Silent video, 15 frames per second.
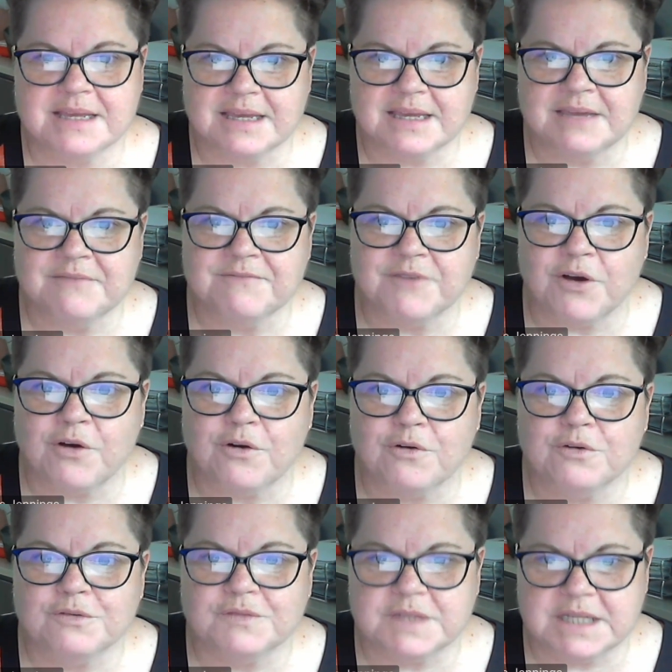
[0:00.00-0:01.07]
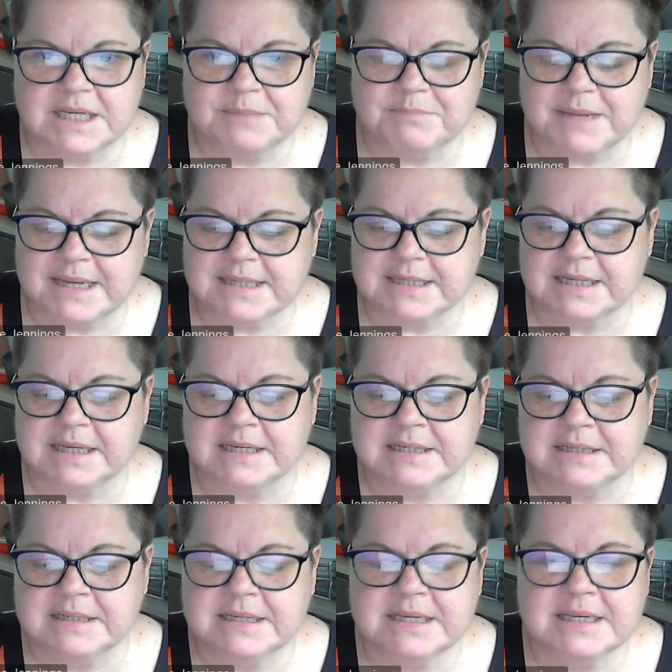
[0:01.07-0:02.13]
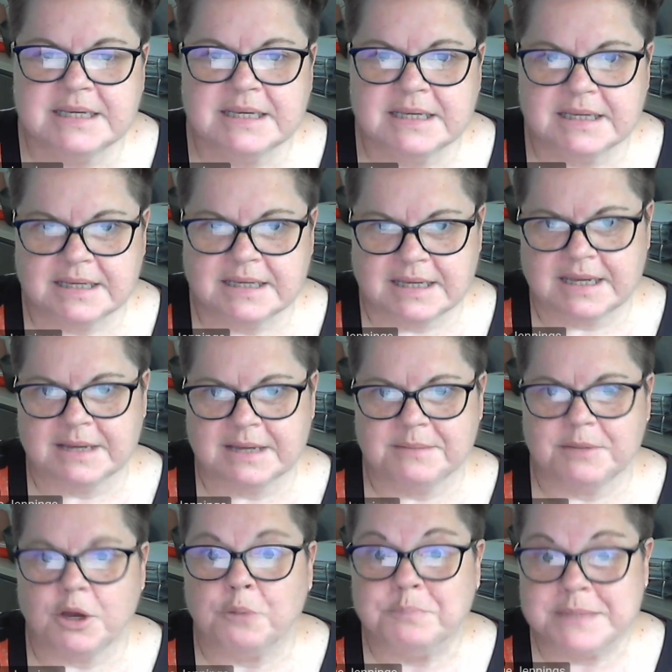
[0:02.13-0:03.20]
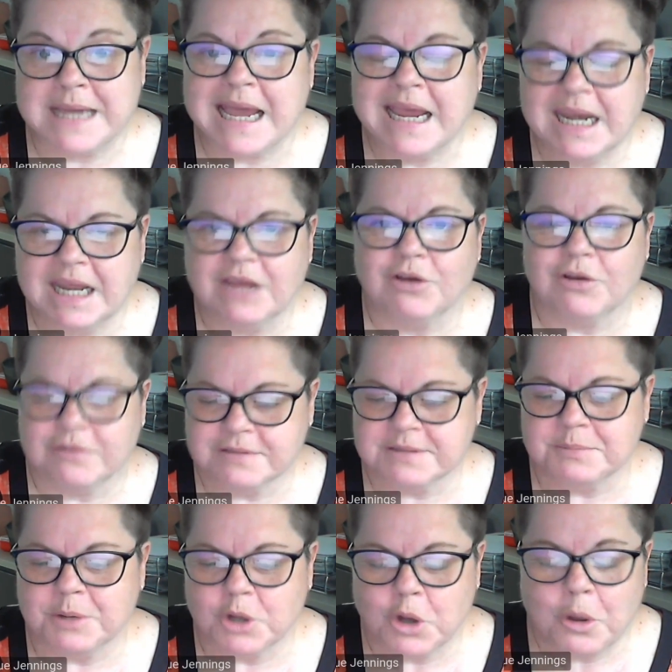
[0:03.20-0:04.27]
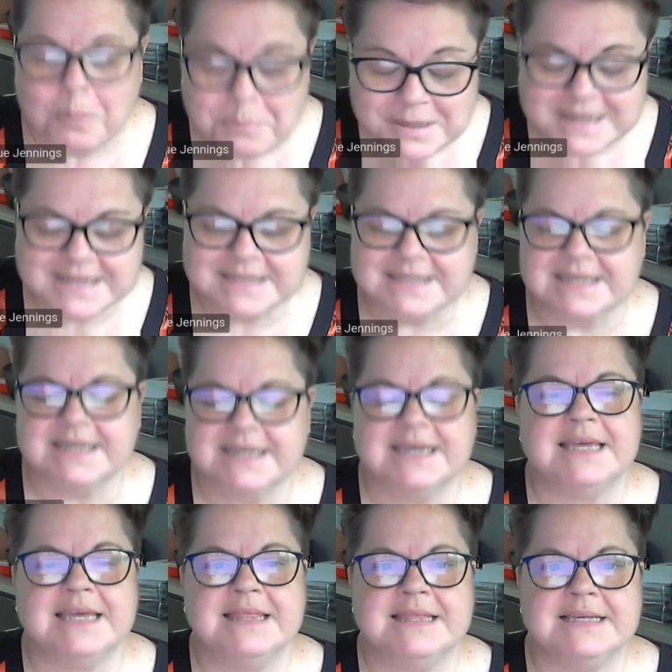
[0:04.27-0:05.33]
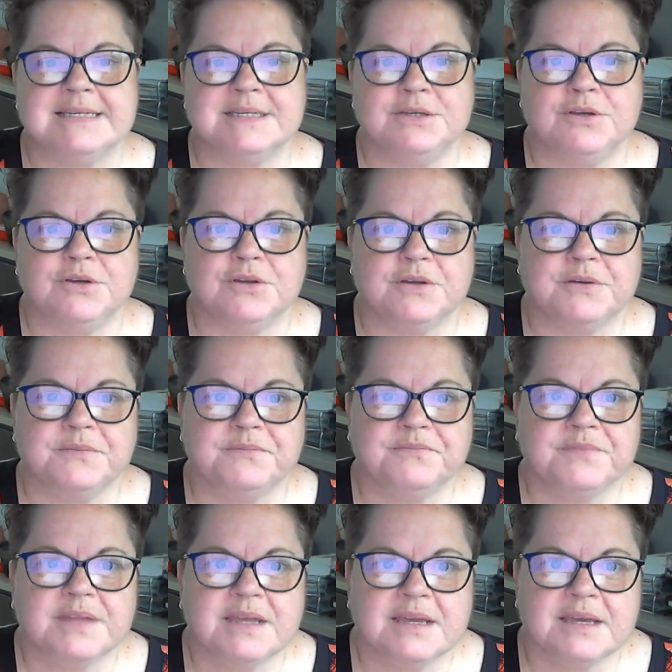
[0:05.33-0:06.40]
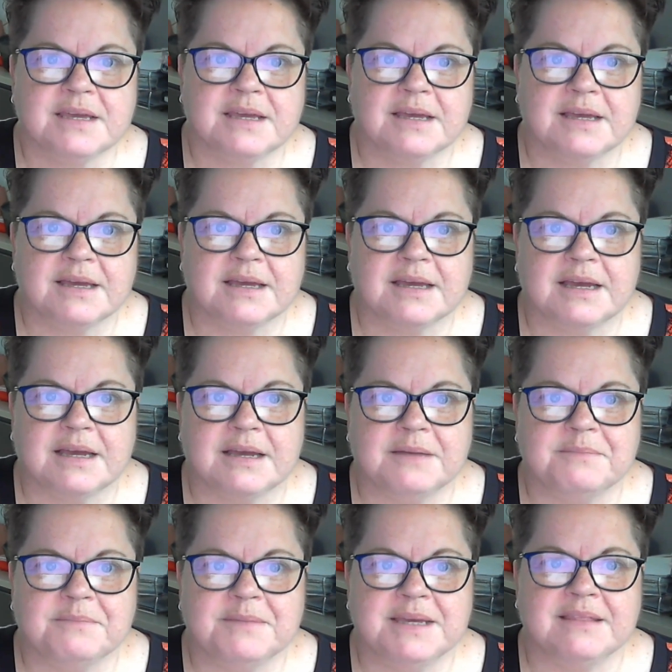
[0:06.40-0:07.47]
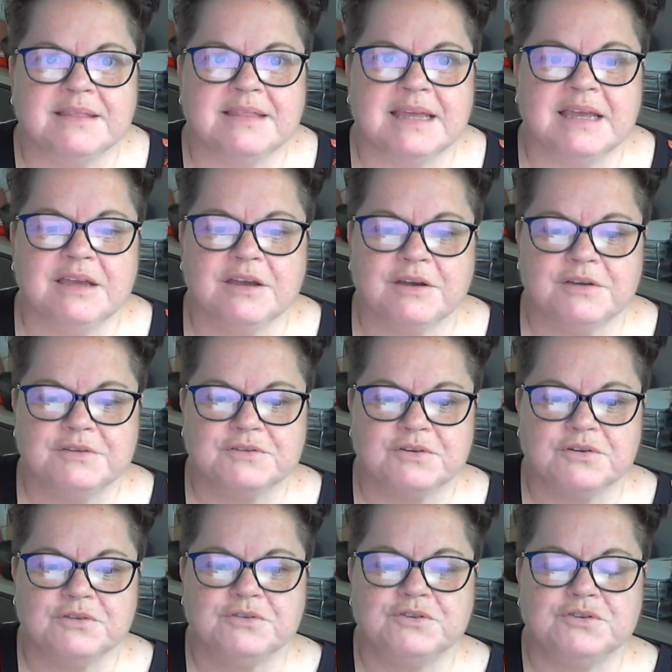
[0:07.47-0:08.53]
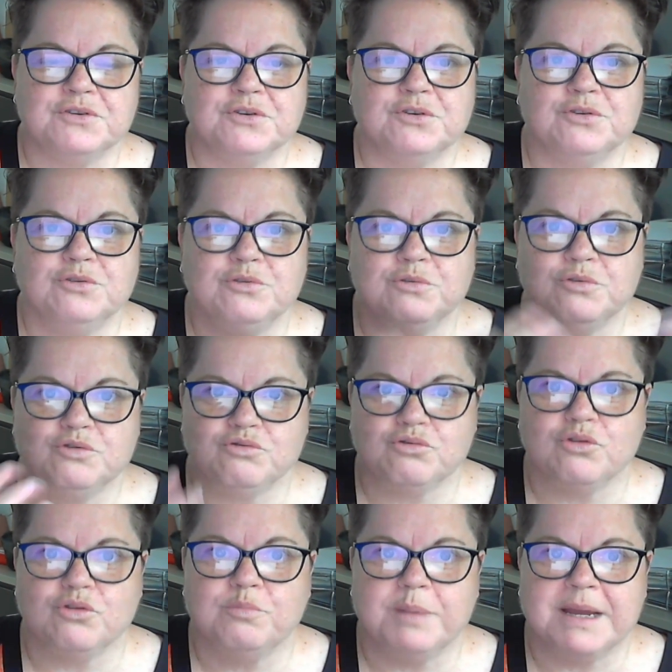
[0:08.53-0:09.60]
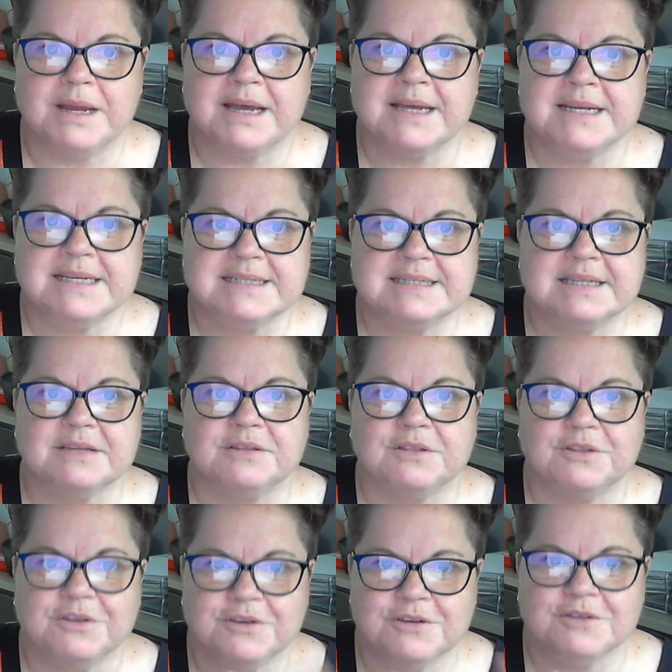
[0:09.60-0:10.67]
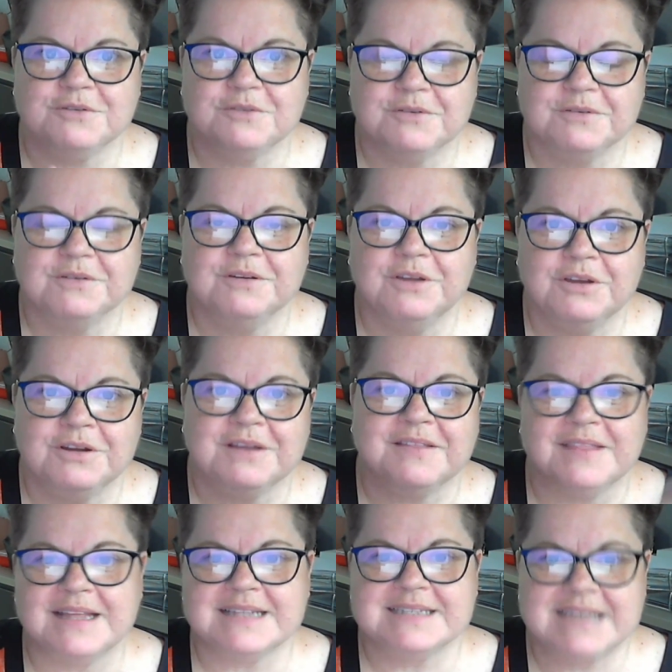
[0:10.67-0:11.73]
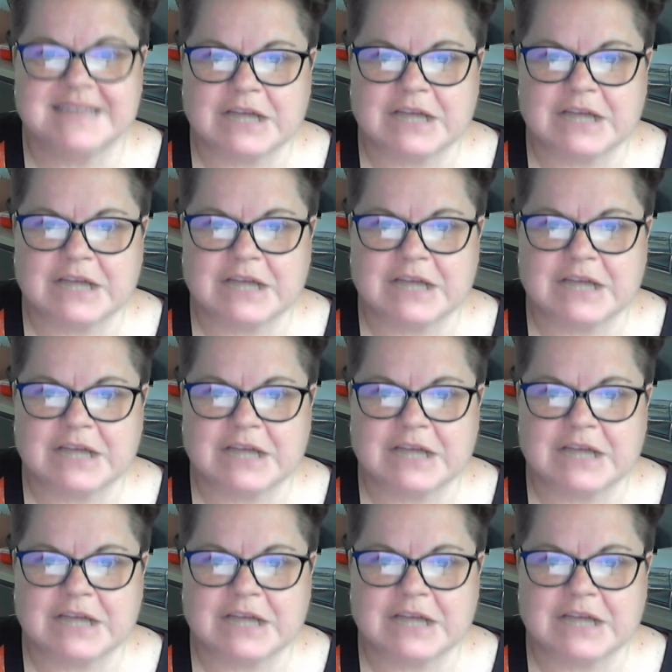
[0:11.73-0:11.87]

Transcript: involved in obtaining competency in this unit. It then goes on to draw blood as the third unit, and that's the